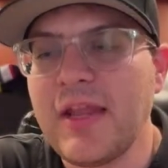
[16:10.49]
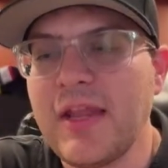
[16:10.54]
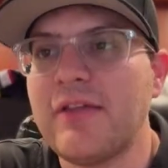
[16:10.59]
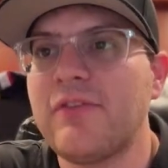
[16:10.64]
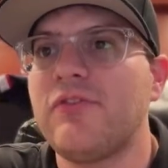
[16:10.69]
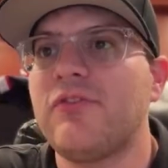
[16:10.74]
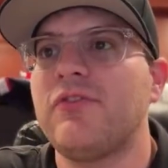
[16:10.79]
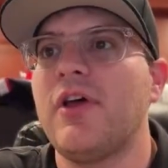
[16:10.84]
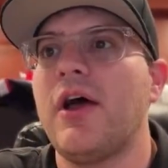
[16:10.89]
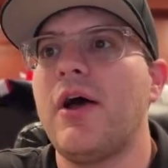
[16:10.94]

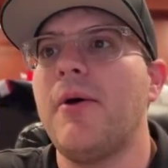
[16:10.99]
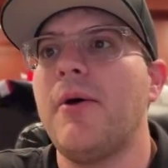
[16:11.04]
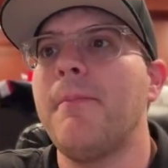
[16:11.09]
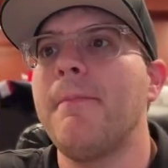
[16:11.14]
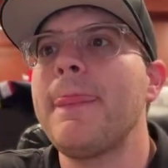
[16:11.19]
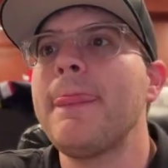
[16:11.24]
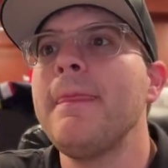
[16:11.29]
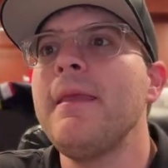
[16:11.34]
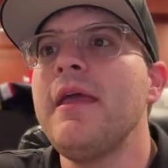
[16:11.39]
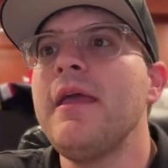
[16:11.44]
So
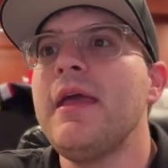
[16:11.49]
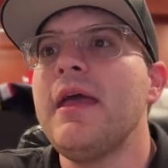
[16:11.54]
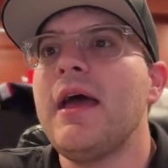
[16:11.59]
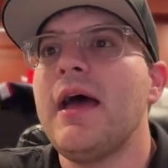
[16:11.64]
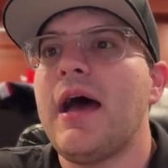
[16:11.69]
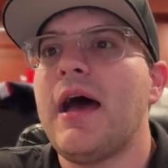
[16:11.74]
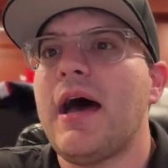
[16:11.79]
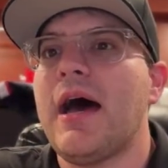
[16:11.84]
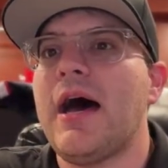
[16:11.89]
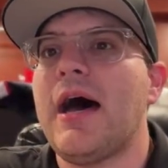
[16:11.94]

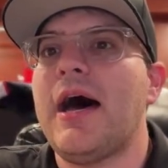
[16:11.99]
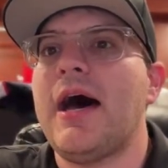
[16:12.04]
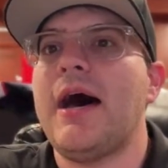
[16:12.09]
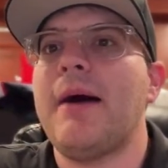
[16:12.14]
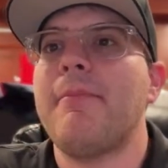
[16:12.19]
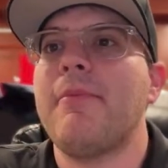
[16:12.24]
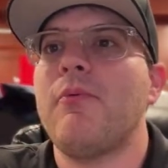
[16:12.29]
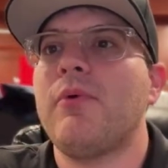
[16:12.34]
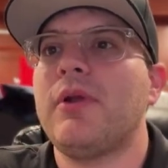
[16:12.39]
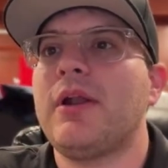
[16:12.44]

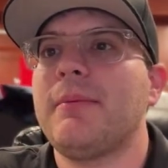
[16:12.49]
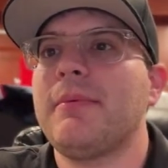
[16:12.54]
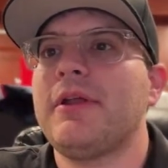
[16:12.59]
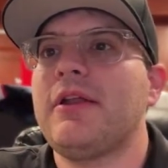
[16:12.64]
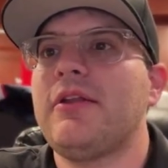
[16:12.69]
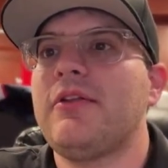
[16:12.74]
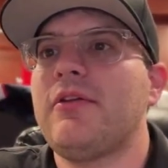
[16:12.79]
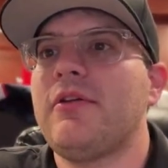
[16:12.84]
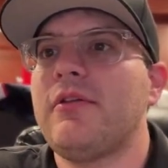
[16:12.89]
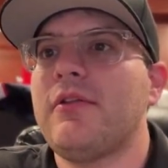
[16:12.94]
what I'm going
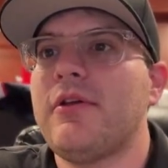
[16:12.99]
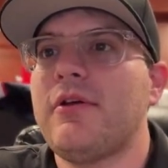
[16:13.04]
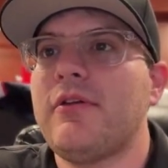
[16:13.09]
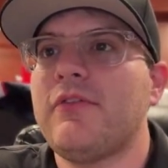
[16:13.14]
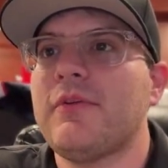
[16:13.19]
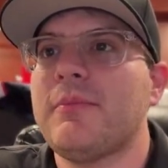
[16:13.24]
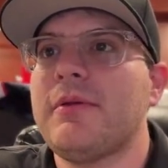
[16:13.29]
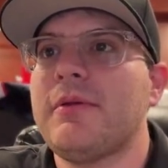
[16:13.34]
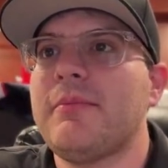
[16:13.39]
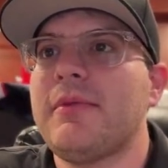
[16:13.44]
to do, though,
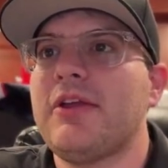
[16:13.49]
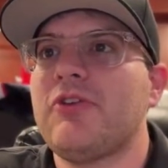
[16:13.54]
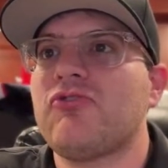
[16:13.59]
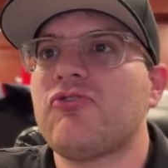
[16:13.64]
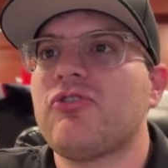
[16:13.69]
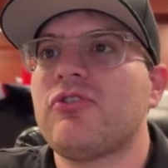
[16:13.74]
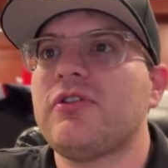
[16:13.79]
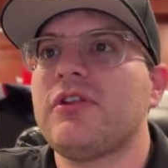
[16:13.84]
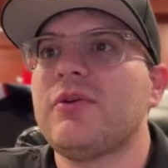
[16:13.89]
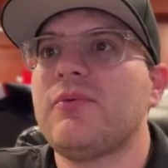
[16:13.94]
is I'm going to make
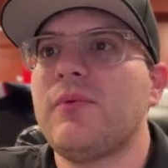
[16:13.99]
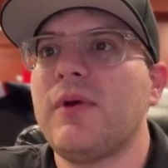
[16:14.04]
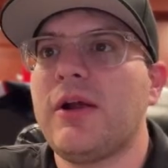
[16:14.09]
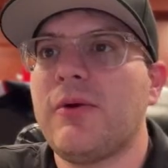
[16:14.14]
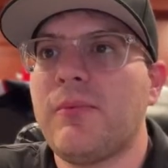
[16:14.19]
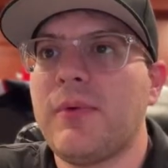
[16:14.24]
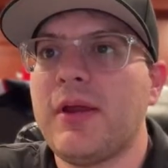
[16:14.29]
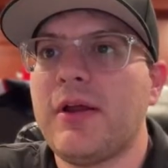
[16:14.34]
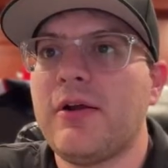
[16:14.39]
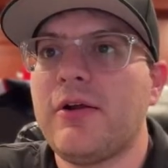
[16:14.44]
sure that where
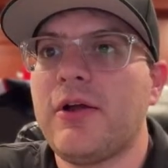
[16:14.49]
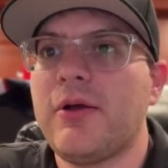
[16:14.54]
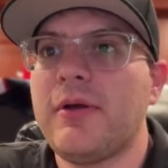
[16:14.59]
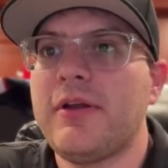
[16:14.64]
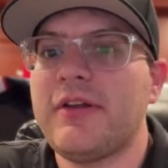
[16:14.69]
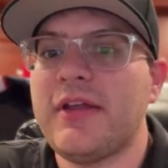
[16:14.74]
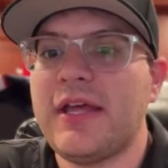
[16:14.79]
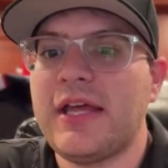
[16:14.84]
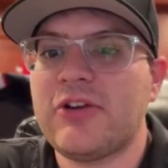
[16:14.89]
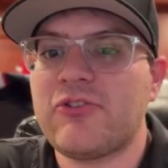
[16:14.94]
we are
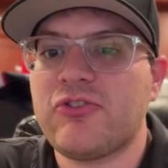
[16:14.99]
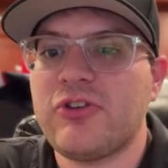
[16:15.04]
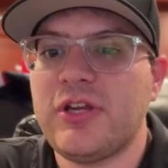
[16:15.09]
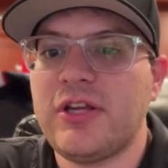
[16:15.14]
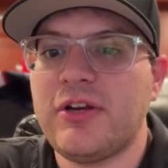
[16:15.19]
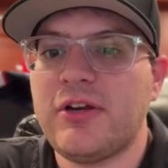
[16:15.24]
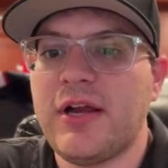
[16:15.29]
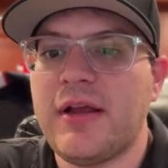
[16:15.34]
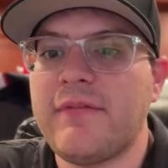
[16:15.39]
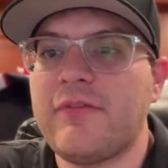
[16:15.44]
going to actually
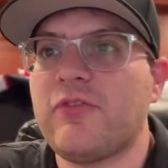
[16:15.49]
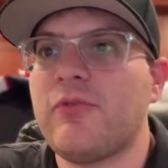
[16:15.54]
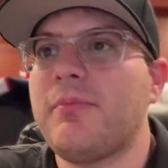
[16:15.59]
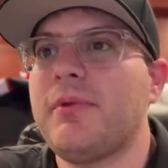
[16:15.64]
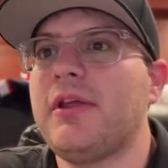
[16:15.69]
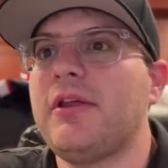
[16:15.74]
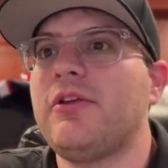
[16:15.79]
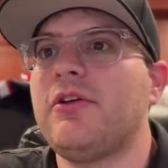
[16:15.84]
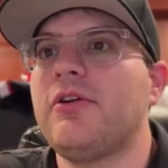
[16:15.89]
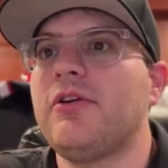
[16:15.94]
engrave this will
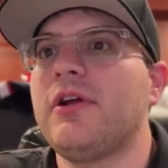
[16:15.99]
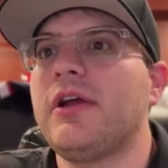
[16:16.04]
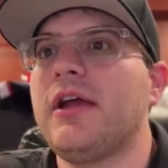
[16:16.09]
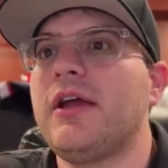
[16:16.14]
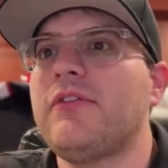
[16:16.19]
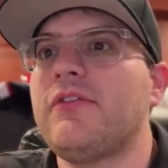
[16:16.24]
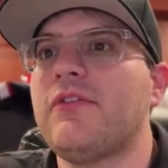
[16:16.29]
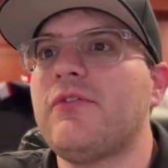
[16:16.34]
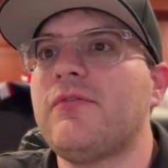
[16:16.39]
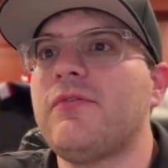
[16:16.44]
be in your
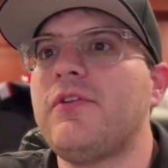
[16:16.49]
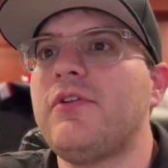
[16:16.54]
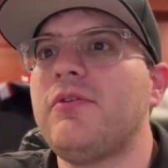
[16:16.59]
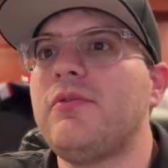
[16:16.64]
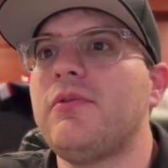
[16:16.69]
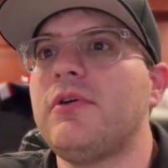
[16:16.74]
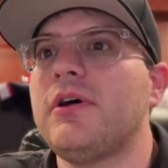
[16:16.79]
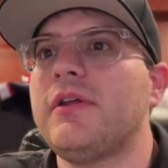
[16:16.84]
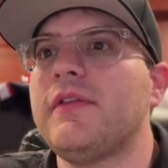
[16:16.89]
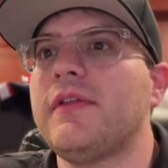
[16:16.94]
guys'
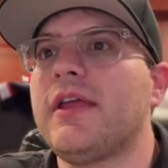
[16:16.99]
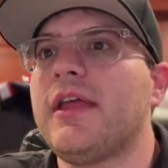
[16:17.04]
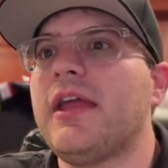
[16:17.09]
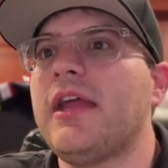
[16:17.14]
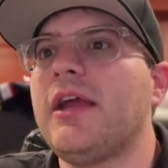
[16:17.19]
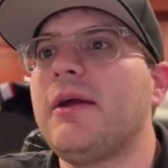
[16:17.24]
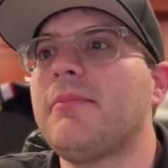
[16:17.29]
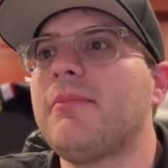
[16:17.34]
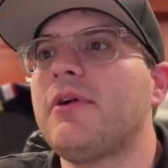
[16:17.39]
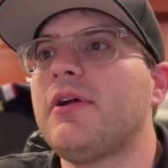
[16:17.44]
view on the
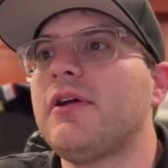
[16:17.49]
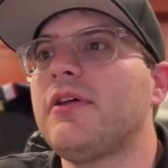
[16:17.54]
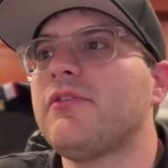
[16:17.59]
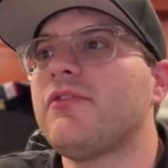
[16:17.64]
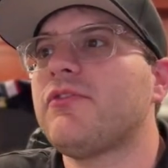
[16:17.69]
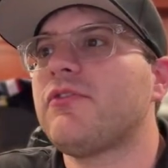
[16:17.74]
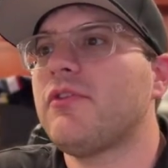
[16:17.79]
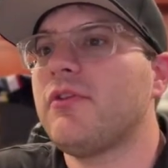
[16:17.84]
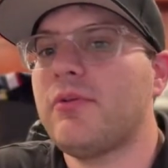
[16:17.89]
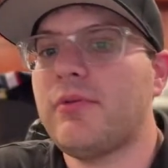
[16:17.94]
camera.
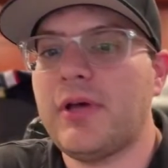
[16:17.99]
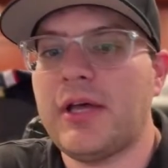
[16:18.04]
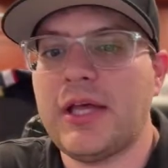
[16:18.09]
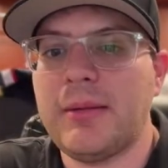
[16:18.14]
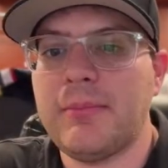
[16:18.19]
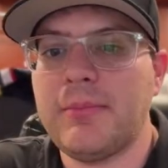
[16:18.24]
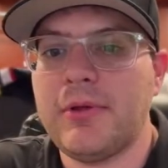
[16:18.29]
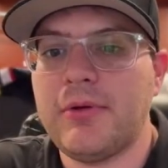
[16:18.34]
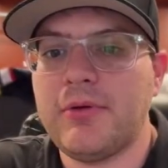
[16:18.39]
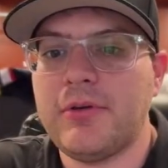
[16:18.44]
So
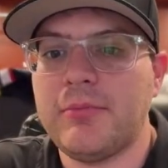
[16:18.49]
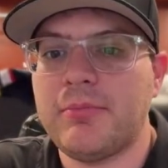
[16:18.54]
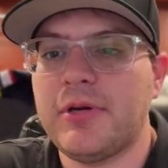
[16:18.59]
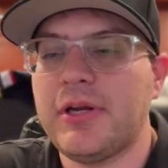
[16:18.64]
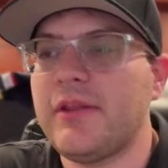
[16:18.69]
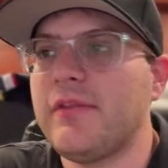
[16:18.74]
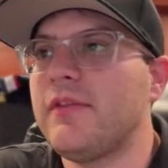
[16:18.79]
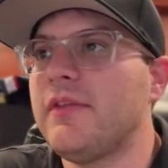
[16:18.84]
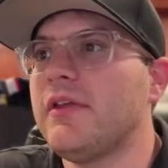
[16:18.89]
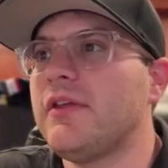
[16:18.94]
I'm going to
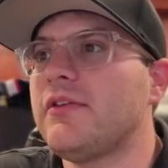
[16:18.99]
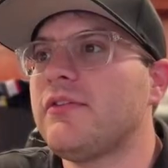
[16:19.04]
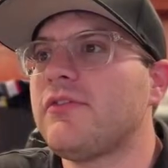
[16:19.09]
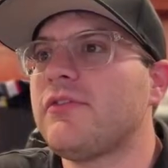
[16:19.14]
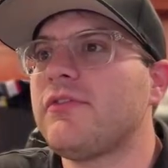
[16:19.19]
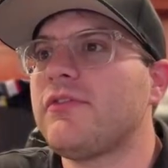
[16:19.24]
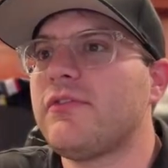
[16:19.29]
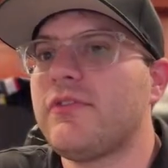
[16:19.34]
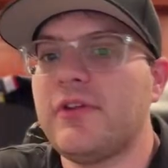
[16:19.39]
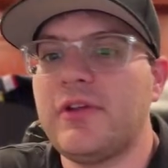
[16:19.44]
bring
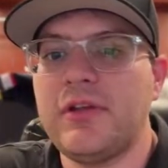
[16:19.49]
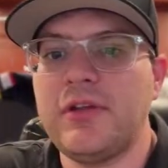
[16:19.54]
this,